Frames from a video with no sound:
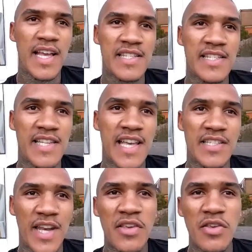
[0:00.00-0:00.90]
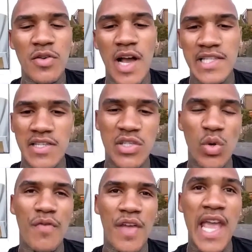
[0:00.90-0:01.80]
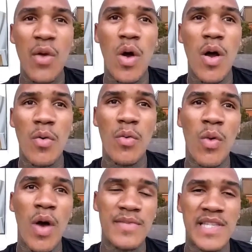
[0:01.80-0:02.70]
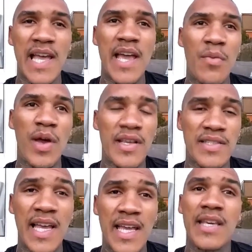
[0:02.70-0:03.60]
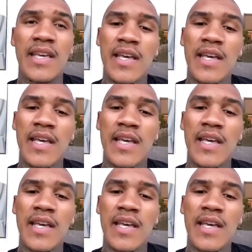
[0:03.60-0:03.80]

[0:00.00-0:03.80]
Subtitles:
I said, so now you guys can sort of hear what I'm saying when I say,